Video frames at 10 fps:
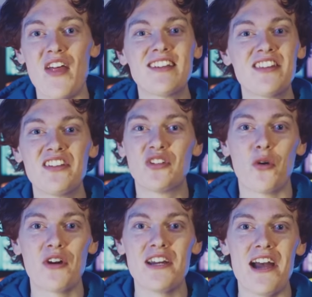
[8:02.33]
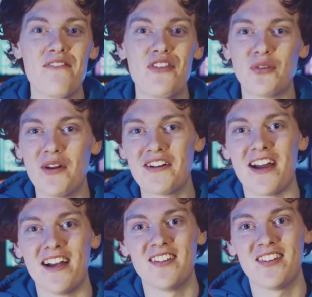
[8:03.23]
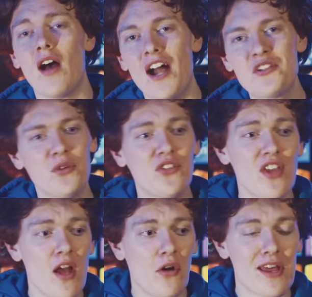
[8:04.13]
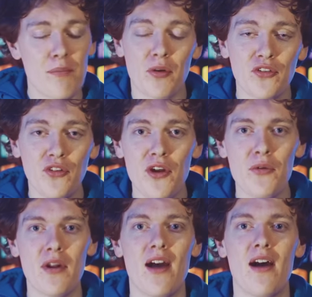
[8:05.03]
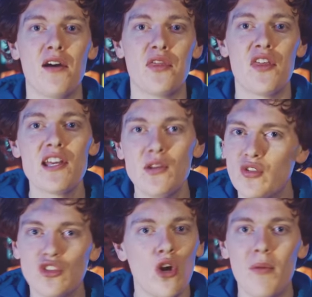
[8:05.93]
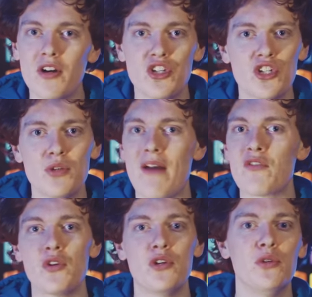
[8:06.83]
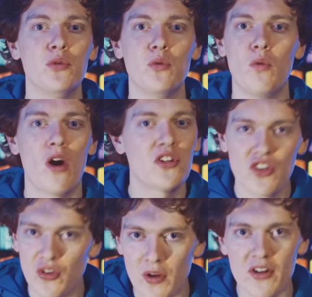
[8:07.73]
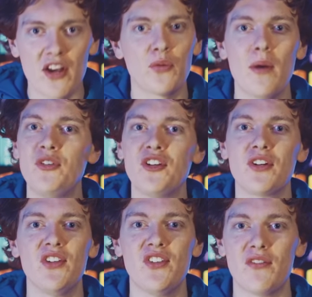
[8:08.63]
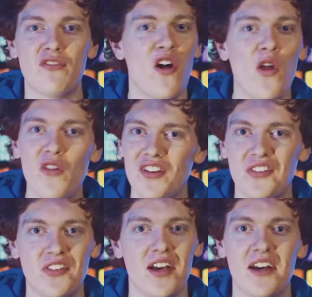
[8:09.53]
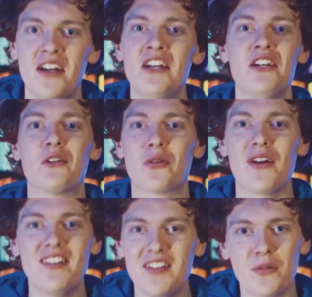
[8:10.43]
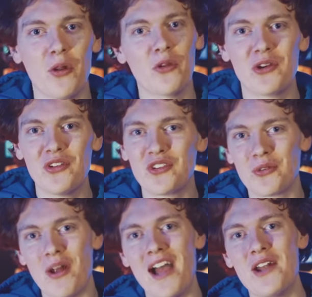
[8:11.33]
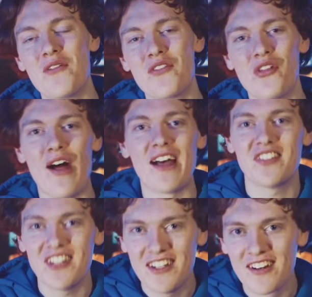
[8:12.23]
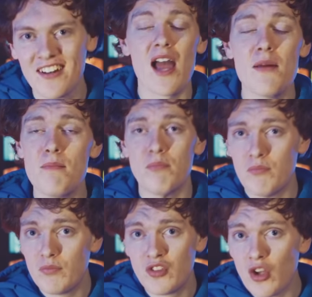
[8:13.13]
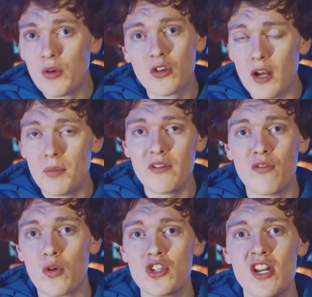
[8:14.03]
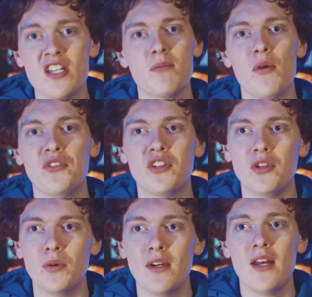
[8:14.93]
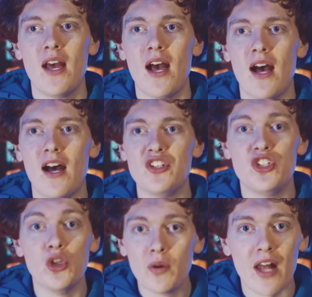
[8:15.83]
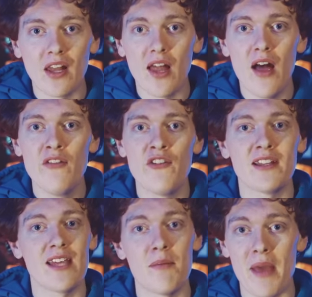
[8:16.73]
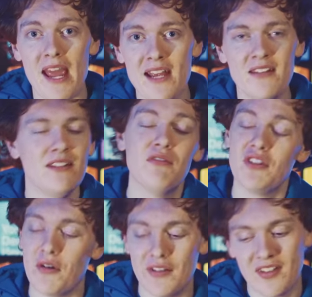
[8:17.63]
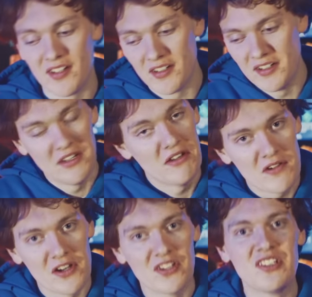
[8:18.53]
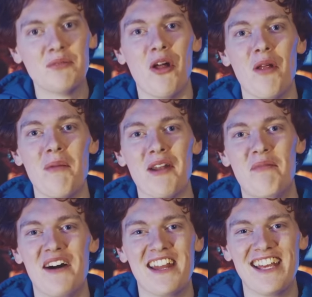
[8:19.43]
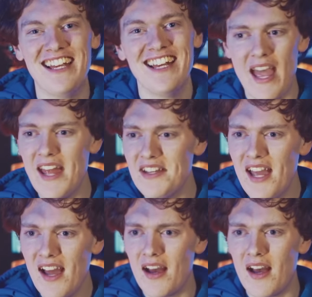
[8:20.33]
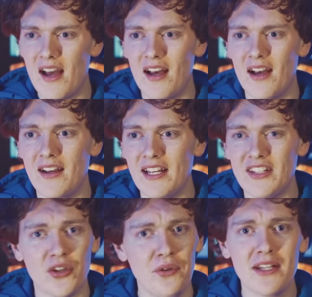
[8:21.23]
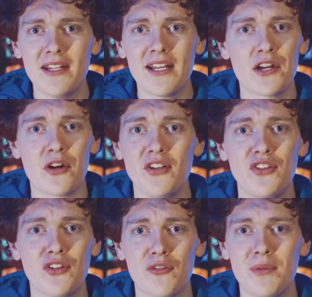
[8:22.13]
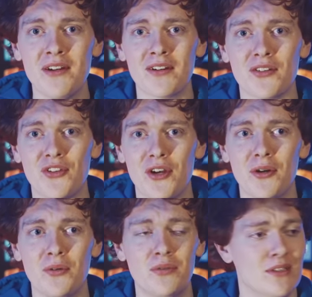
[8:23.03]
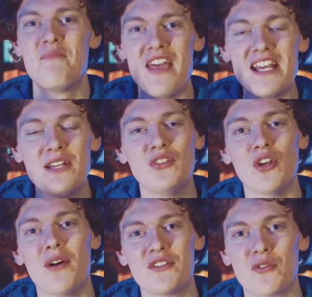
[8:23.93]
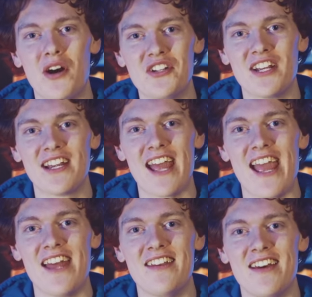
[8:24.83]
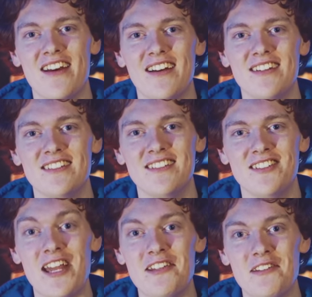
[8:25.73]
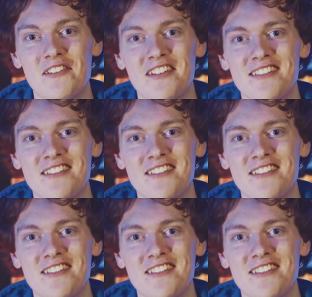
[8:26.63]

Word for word: That's the story of The Sweater Guys. I just want to say on a personal note, uh, thank you so much to everyone who watched The Sweater Guys web series and followed this uh, crazy roller coaster ride over the last year. I am so incredibly fortunate to be able to uh, do what I love and get paid, even though it's a very small amount of money. And yeah, uh, it's only gonna get crazier from here. So thank you so much for watching, and uh, stay tuned.